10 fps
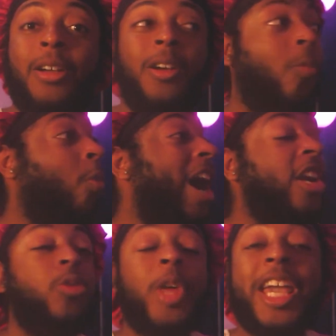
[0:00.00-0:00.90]

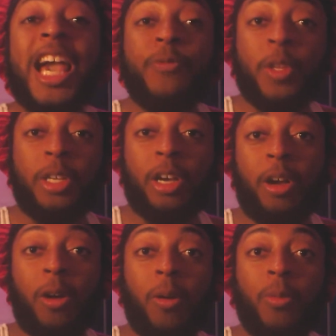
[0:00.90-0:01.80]
Why do they have to
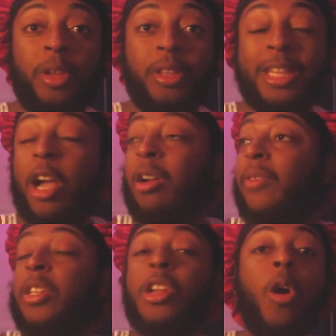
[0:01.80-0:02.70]
go? They don't
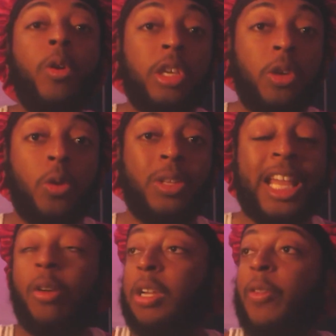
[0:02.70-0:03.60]
even know you. They
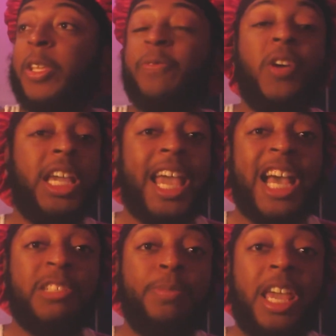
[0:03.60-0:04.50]
don't know this
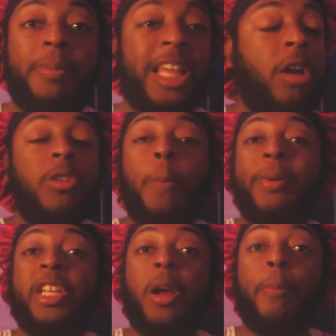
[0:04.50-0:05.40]
fuck-ass baby. They don't know
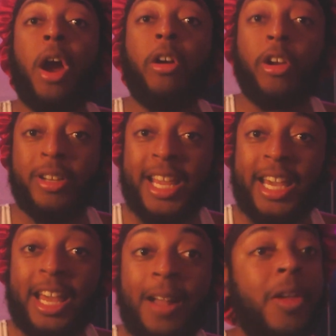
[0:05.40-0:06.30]
Peter Parker,
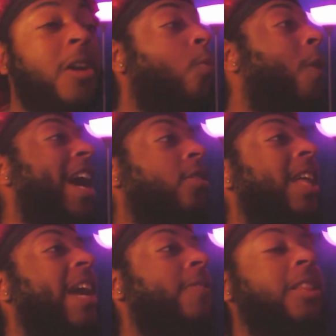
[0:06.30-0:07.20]
nigga. Why do
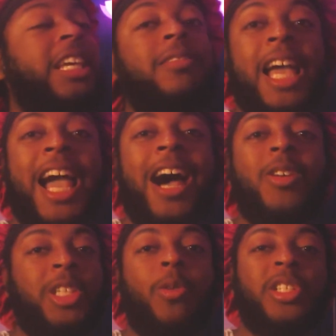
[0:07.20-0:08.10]
they have to leave the
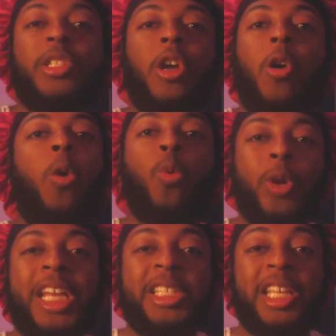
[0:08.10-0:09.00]
house? There was no
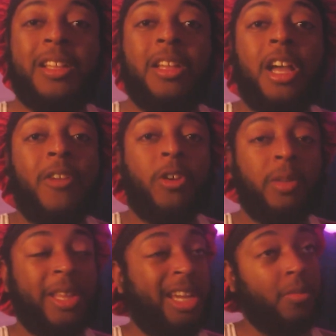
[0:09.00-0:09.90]
reason for him
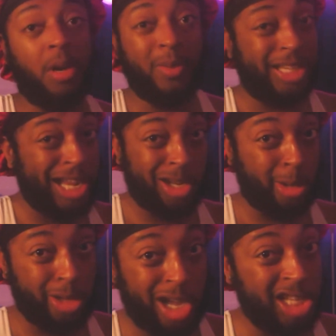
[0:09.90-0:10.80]
to be like, come on, we gotta
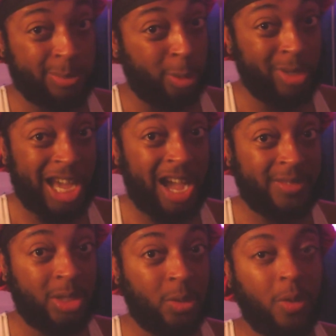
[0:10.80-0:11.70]
go to the hospital. We
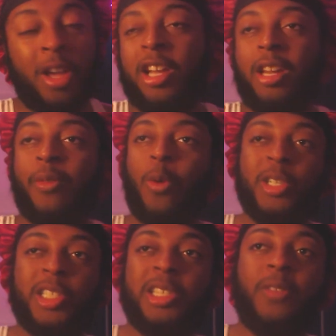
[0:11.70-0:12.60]
have to. And of
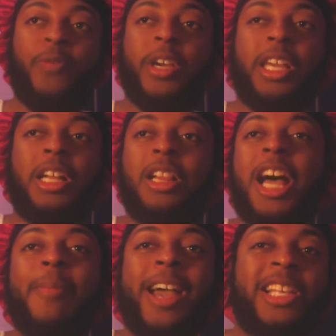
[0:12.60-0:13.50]
course, this is the fucking
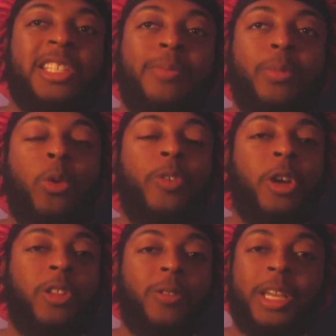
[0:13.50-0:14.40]
climax of the movie,
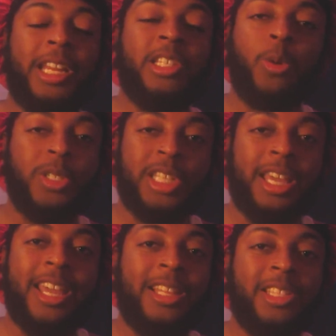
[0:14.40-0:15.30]
or the getting towards
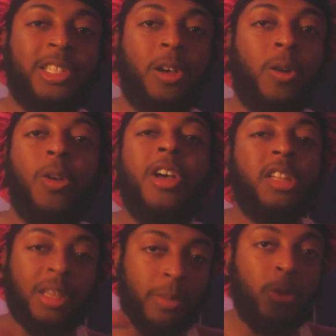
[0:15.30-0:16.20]
the end,
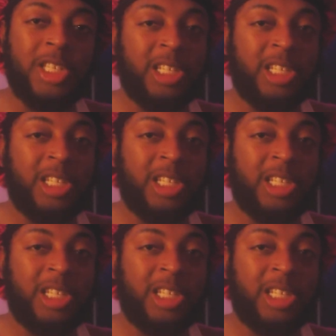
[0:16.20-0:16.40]
so the music is